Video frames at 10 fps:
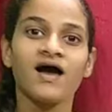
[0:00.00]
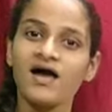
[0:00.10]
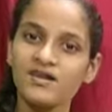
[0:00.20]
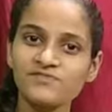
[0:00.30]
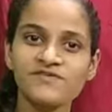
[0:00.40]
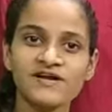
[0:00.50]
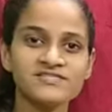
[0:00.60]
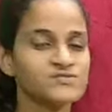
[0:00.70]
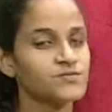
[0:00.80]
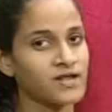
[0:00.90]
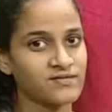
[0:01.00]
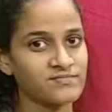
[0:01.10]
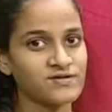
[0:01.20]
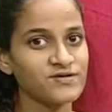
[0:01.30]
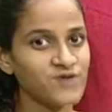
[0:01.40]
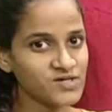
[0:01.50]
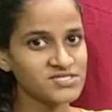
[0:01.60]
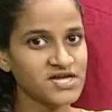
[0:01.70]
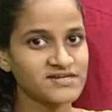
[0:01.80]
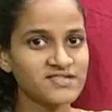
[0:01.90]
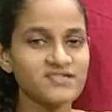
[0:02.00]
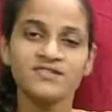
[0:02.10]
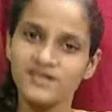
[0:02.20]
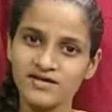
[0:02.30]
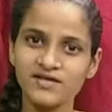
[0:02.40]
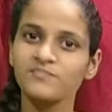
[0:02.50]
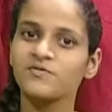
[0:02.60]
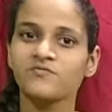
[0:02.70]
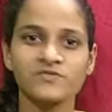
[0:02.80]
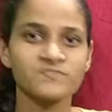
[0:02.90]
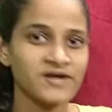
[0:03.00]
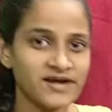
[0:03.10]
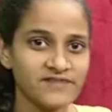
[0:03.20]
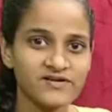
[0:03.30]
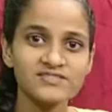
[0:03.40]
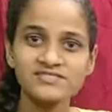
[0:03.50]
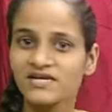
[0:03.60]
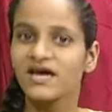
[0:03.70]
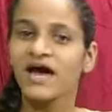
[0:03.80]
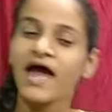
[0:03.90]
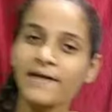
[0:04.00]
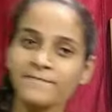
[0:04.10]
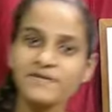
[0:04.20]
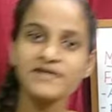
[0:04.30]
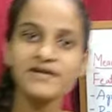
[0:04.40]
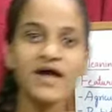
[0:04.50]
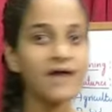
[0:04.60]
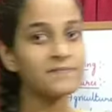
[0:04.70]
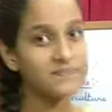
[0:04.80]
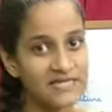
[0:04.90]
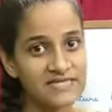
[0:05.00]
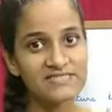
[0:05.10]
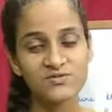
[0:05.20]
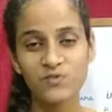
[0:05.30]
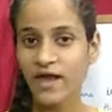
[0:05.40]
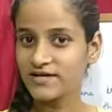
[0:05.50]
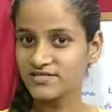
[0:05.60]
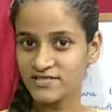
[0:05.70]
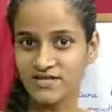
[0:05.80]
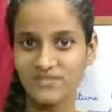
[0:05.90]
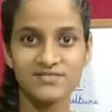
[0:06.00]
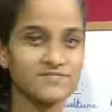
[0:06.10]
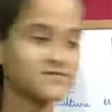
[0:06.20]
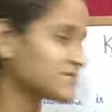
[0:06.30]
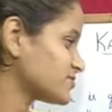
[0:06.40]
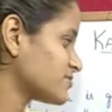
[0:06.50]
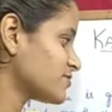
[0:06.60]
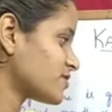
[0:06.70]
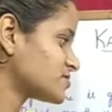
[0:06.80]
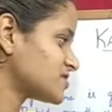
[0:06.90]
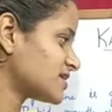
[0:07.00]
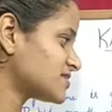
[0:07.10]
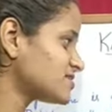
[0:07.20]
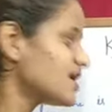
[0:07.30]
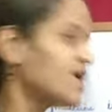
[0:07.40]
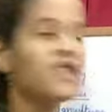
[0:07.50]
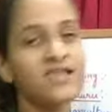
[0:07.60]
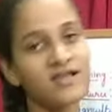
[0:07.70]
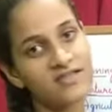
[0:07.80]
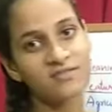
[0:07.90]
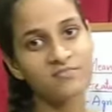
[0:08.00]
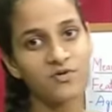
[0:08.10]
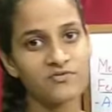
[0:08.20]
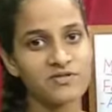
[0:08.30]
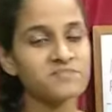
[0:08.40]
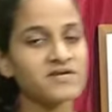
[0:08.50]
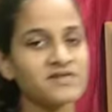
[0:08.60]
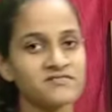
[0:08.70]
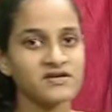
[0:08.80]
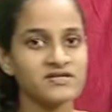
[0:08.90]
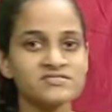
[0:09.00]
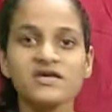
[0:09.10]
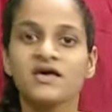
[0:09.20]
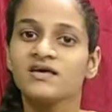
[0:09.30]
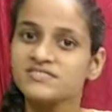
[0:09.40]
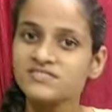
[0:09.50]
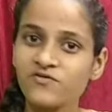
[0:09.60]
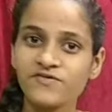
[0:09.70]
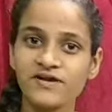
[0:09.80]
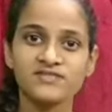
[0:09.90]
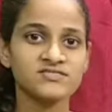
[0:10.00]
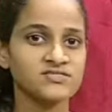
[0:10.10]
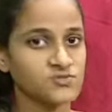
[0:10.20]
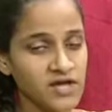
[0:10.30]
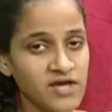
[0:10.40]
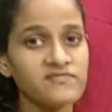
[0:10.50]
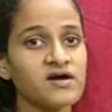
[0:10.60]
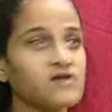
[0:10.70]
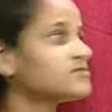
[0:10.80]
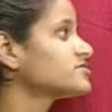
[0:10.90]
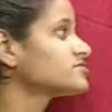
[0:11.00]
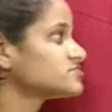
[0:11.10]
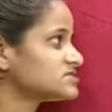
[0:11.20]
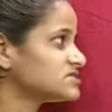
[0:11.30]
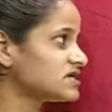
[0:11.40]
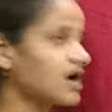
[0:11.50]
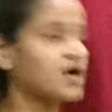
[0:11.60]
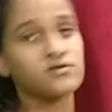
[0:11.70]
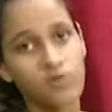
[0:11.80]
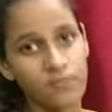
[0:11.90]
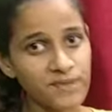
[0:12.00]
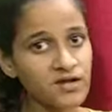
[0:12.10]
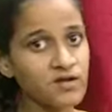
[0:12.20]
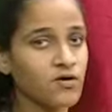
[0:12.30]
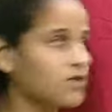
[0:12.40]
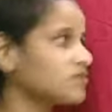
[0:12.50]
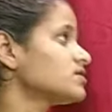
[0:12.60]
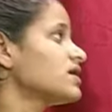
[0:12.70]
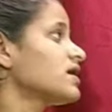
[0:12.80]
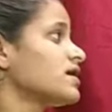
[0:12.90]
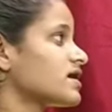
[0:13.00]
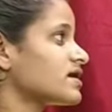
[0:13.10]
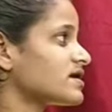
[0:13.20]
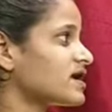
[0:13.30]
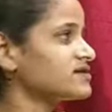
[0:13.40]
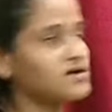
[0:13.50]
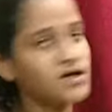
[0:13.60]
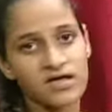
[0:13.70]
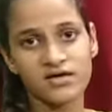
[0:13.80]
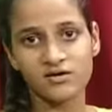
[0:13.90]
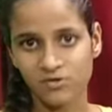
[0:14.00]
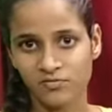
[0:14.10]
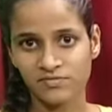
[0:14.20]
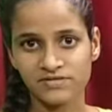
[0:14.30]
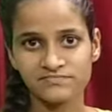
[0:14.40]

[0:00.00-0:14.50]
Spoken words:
Hello friends, welcome to your channel Learning More with Prerana friends. I am Prerana and please do like, share and subscribe to your channel Learning More with Prerana friends. So friends, today we are going to see a topic on Karnataka economy.